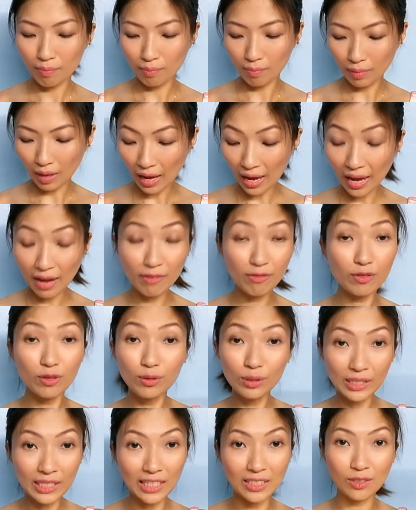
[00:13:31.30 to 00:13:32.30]
I have 2
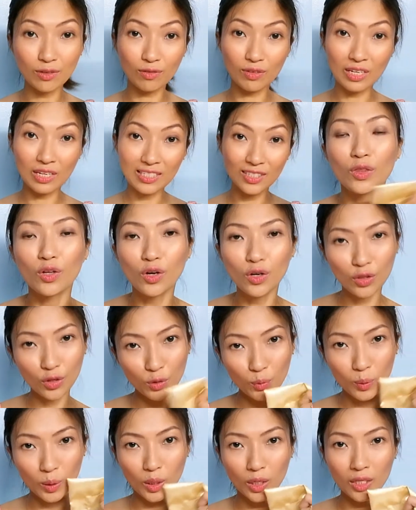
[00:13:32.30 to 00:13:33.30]
sets of these. The
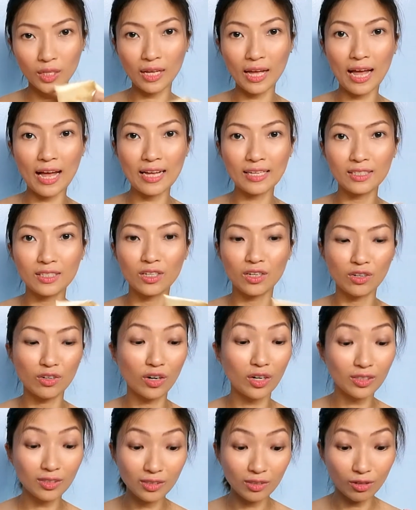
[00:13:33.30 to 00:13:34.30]
other one has
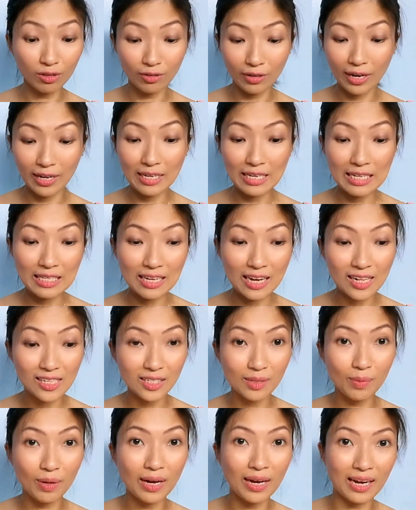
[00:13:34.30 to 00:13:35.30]
runs already, that has
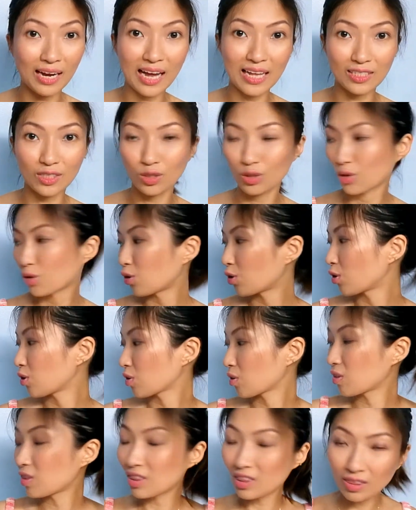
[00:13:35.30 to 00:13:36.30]
the mga cats ko.
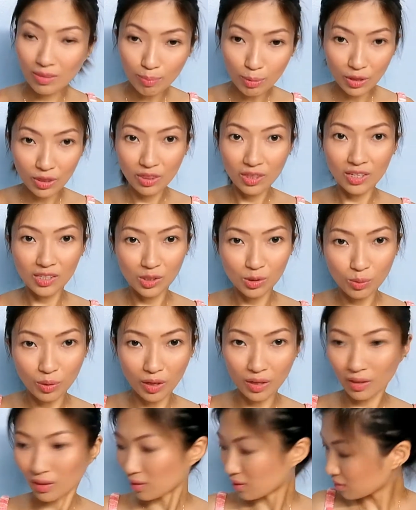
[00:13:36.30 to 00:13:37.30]
But this
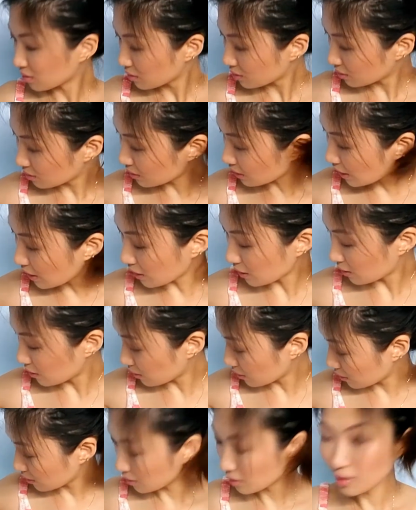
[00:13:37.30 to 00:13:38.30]
one stayed
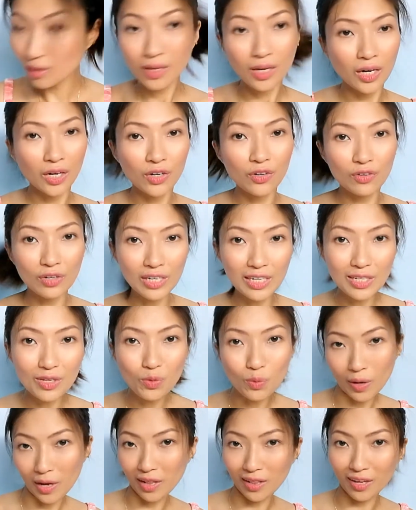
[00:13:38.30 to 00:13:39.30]
really
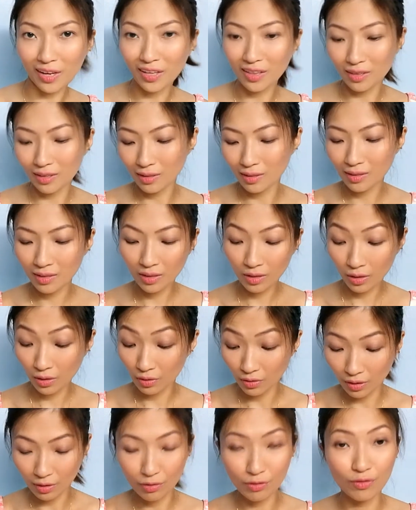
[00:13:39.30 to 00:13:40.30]
well and
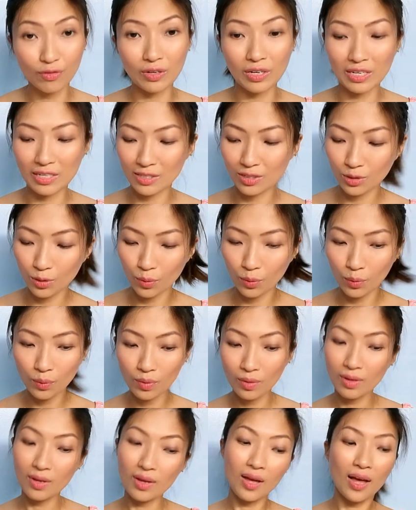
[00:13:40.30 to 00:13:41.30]
run free. So
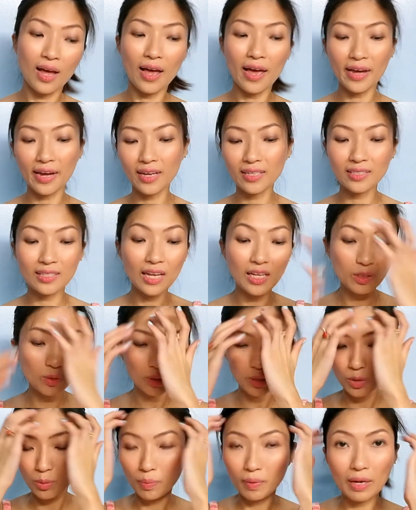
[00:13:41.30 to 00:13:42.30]
I guess that's
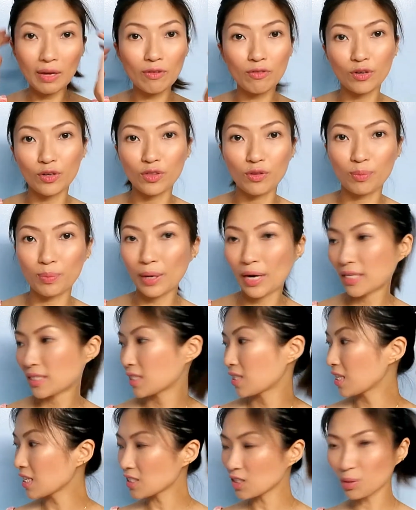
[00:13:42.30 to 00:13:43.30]
what you pay for the price.
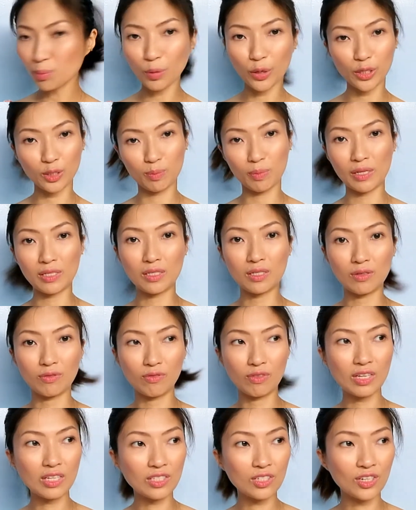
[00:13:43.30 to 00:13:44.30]
These are more expensive.
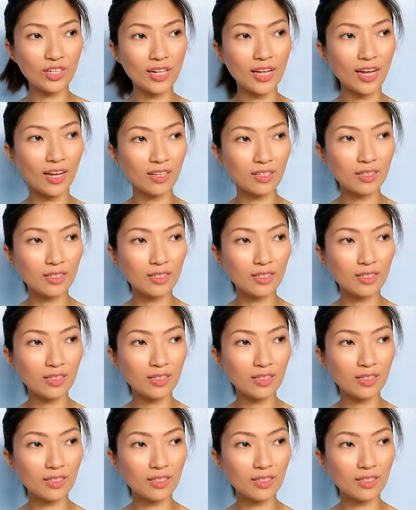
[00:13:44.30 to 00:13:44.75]
These are like